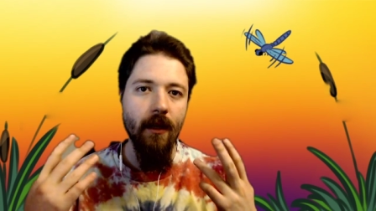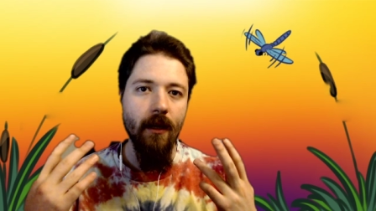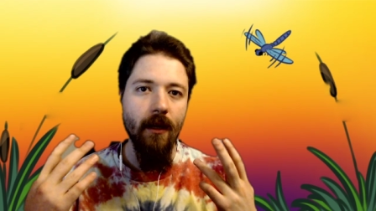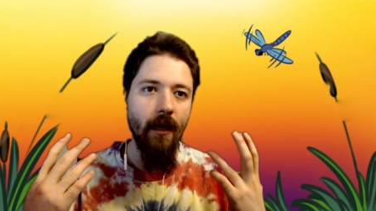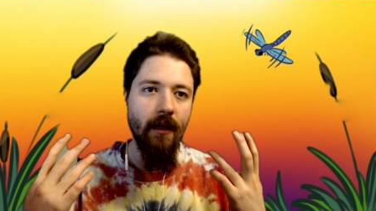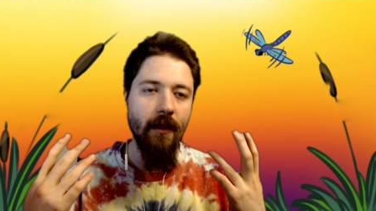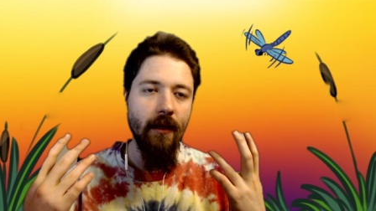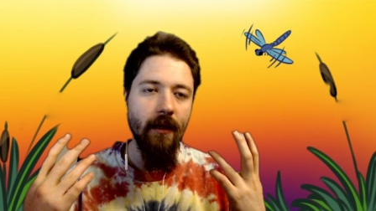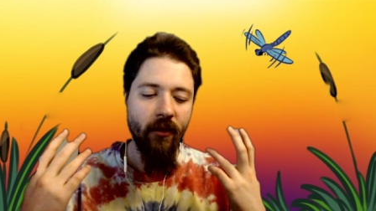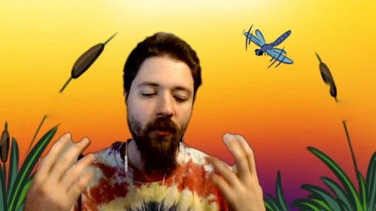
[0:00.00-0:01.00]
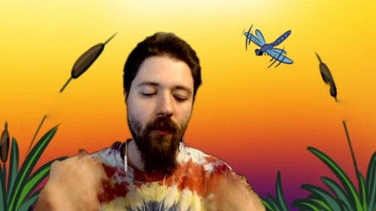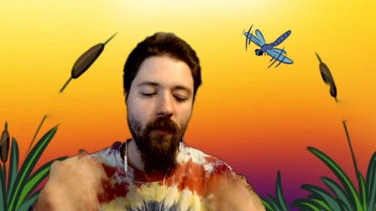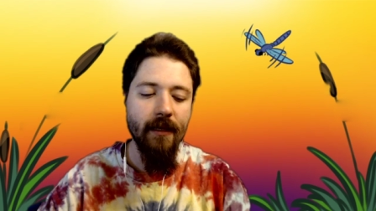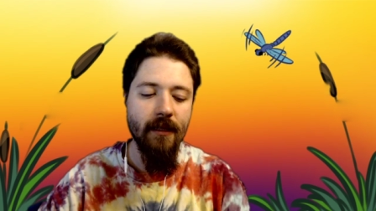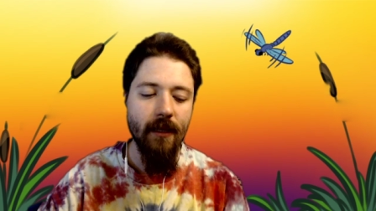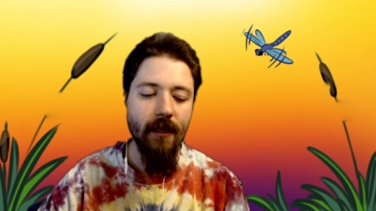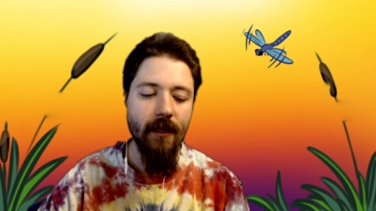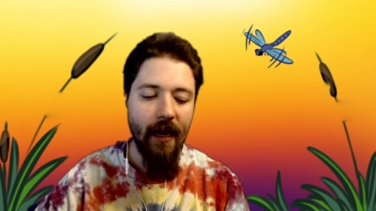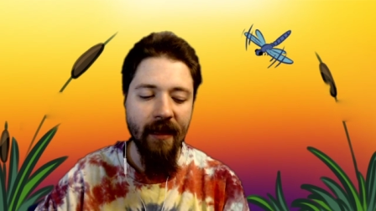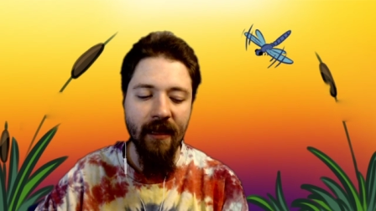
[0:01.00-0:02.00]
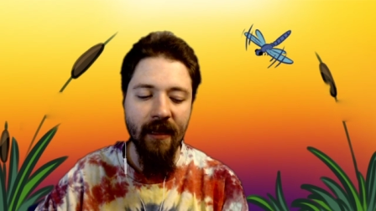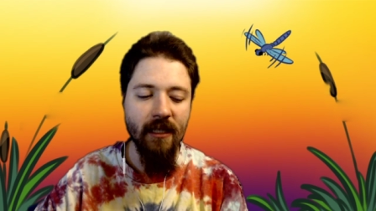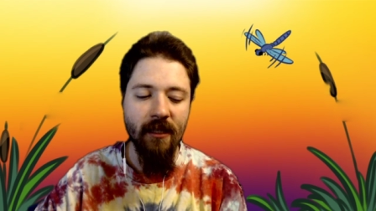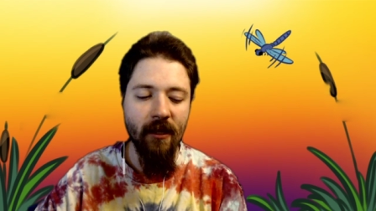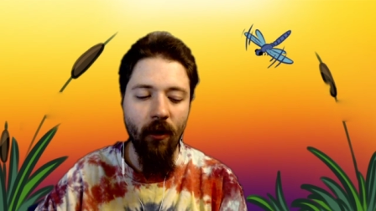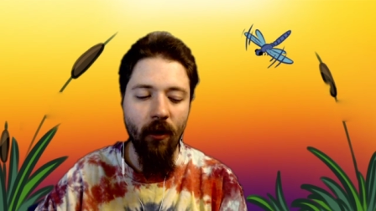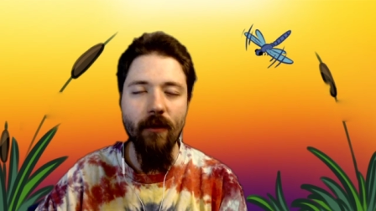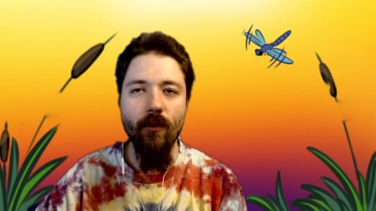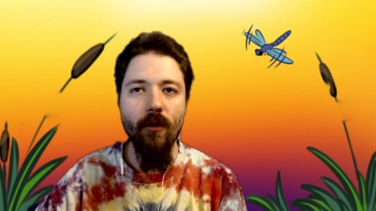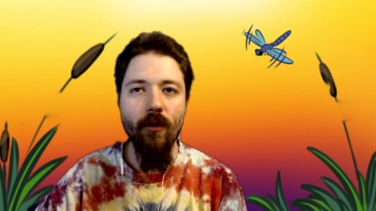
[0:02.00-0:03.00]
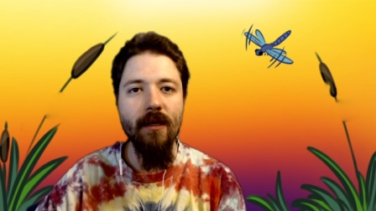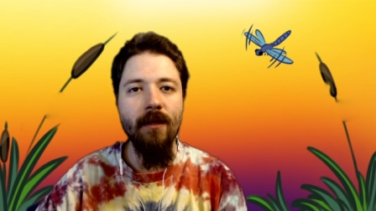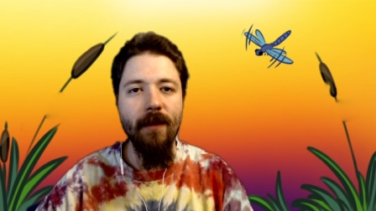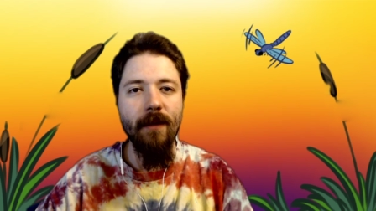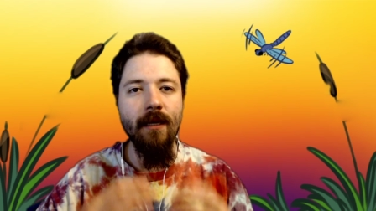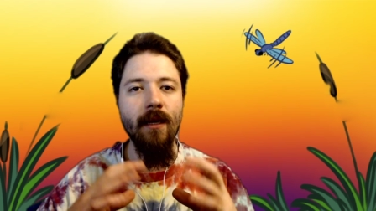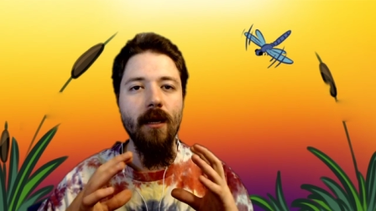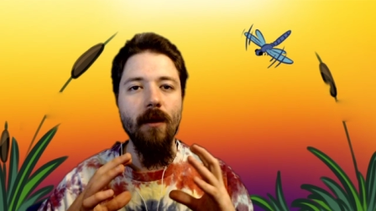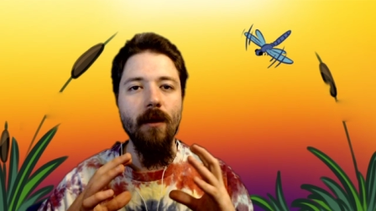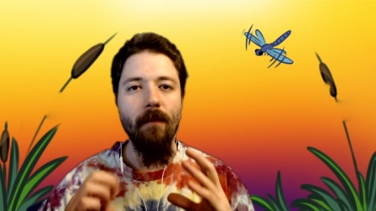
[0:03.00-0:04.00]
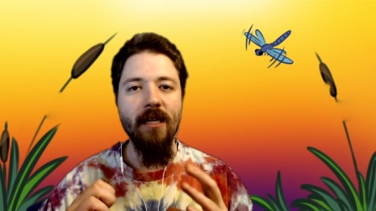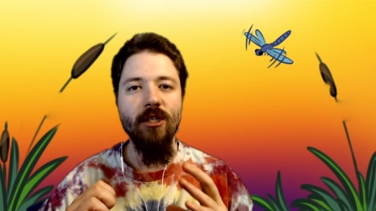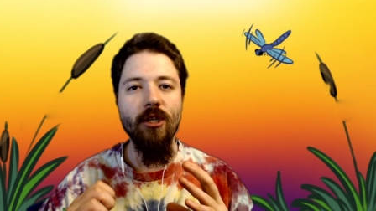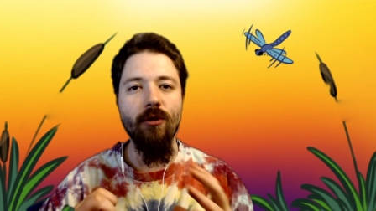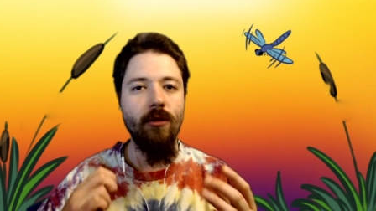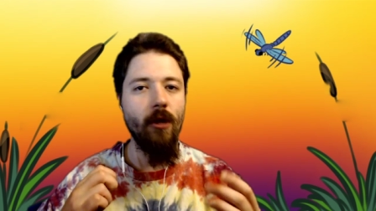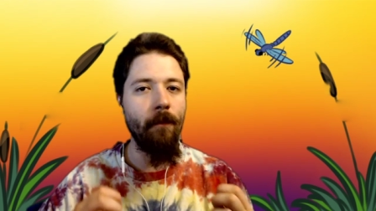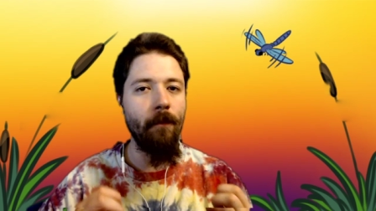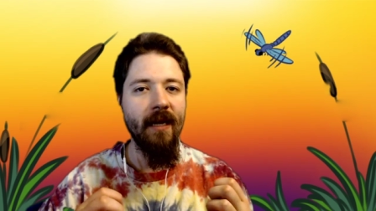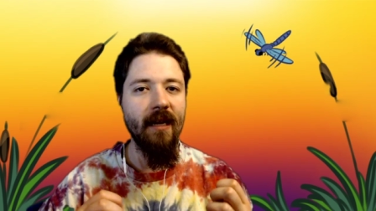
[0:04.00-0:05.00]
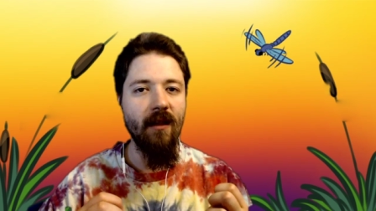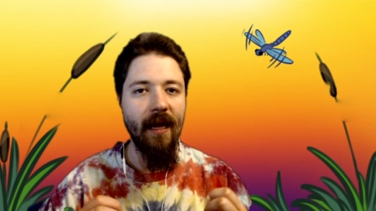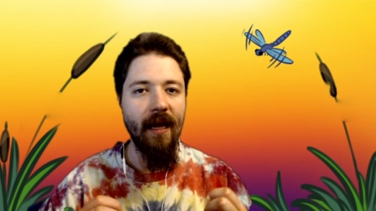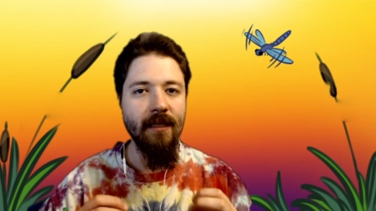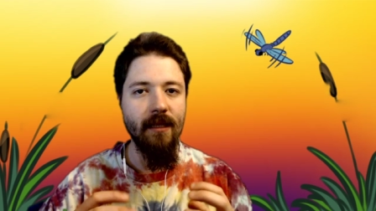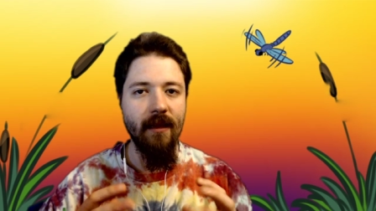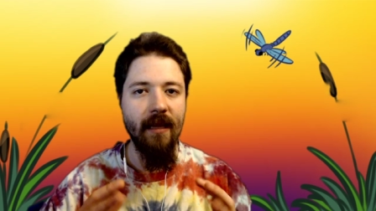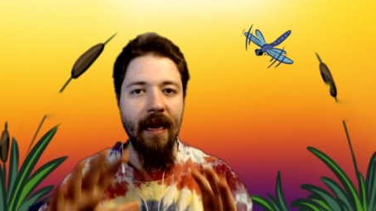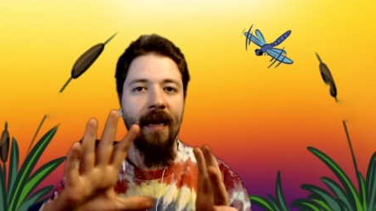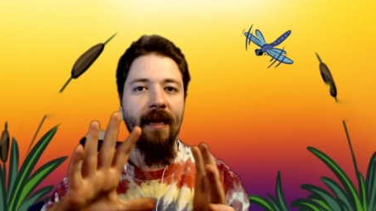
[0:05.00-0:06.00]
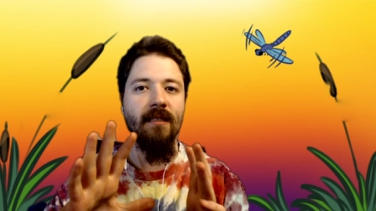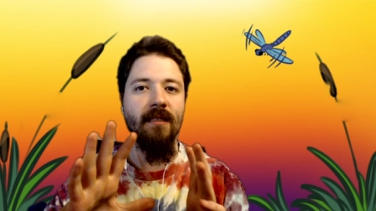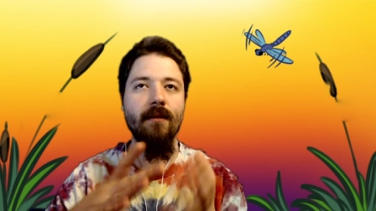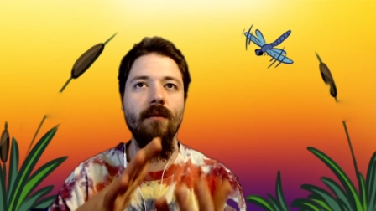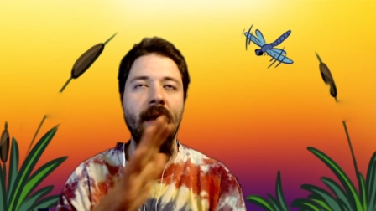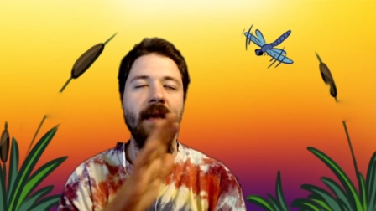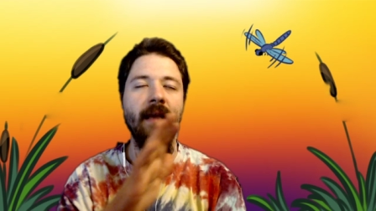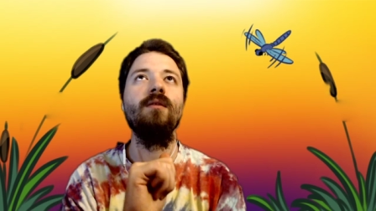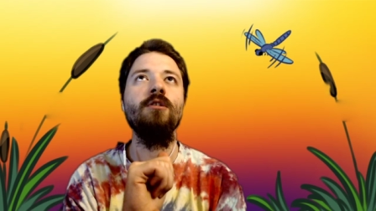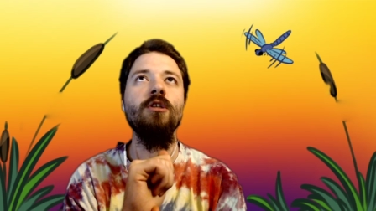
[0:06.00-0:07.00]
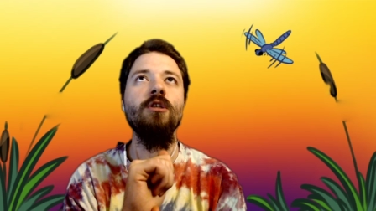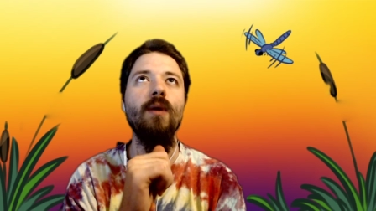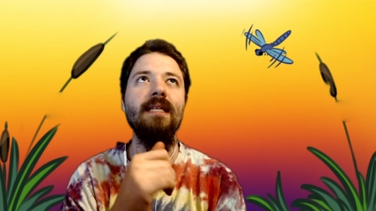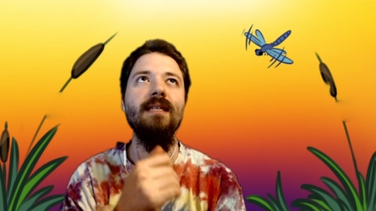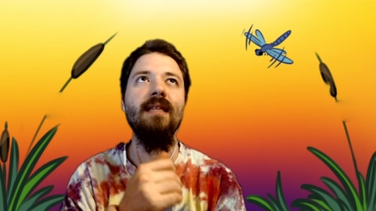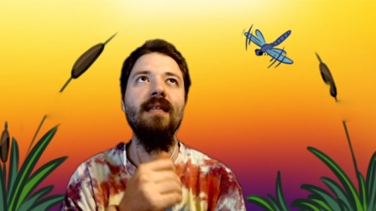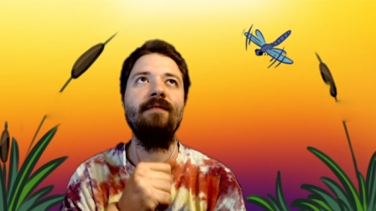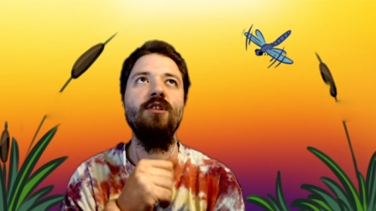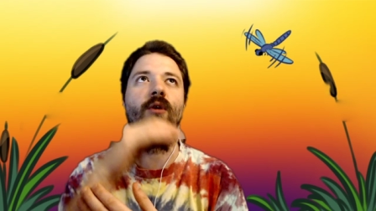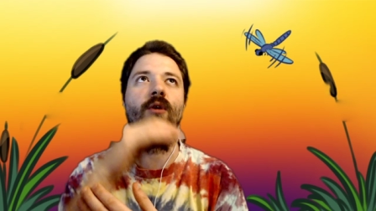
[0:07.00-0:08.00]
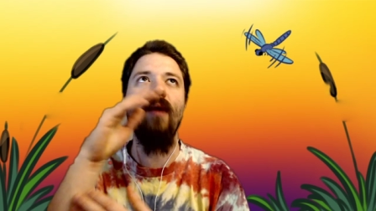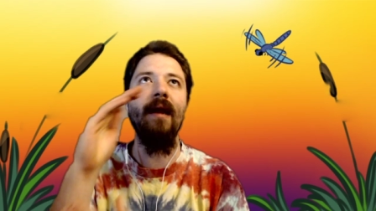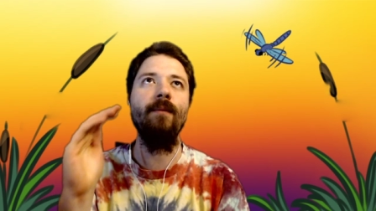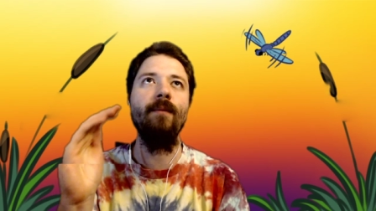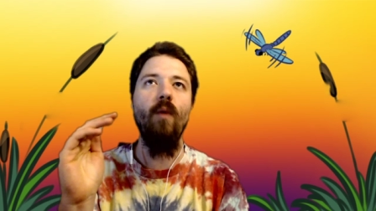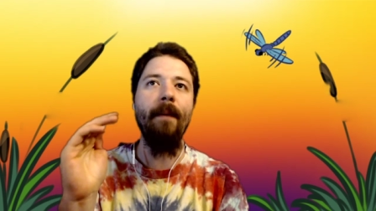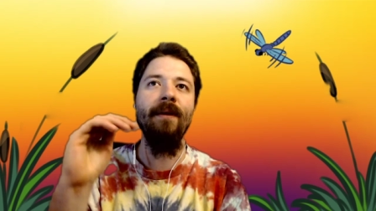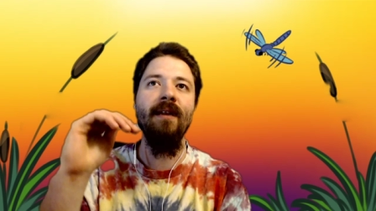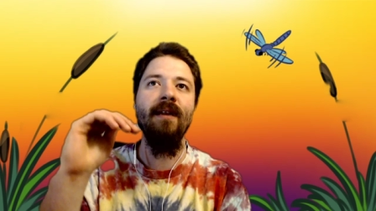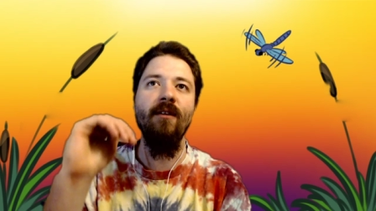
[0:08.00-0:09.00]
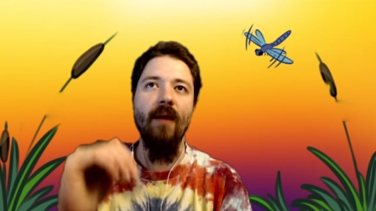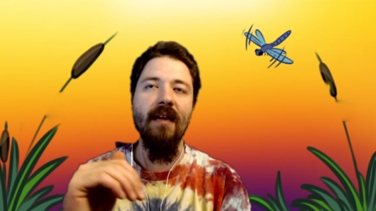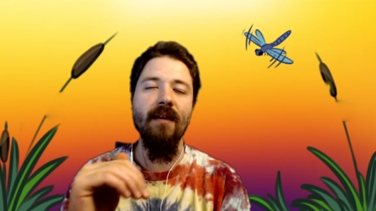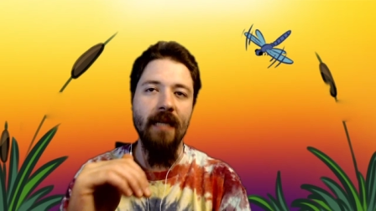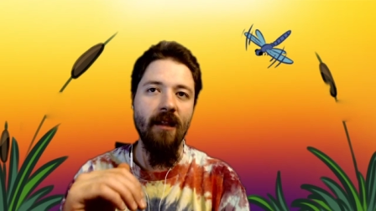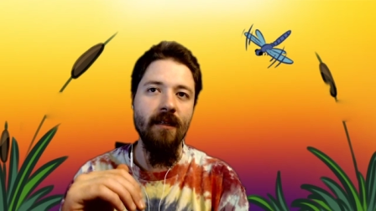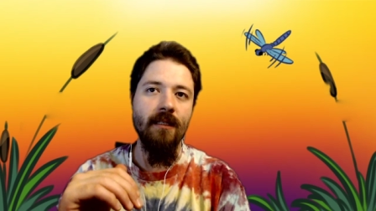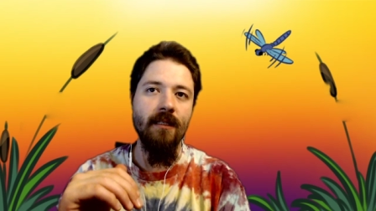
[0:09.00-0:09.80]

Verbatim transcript: Um, otherwise, I think just the only rule would be make sure you don't pick a class that has like there's a trait that gives you a random weapon and a random talent.